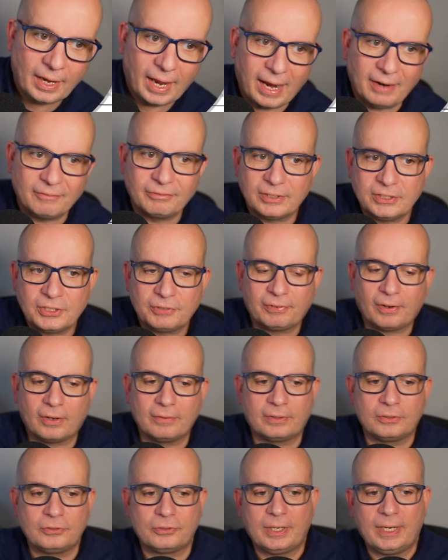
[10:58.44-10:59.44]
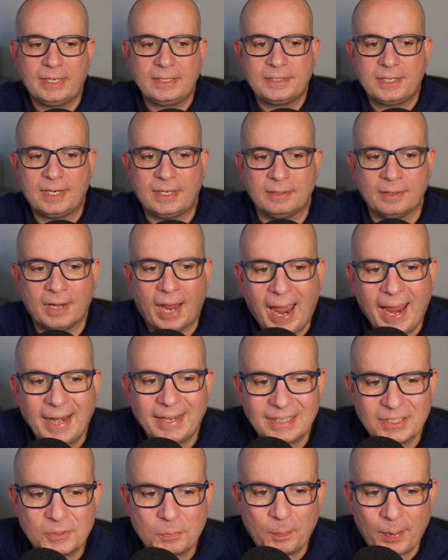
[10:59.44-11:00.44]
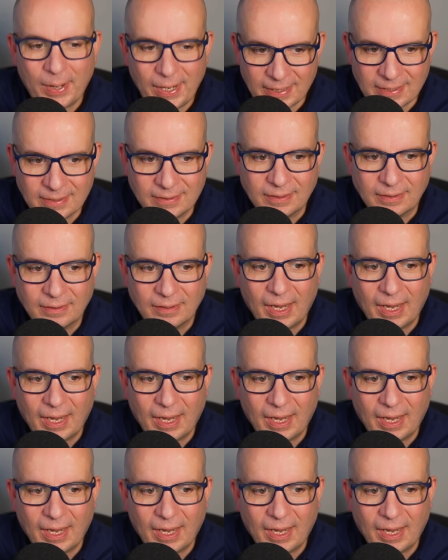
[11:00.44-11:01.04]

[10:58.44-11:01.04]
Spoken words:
Average 518, at its peak,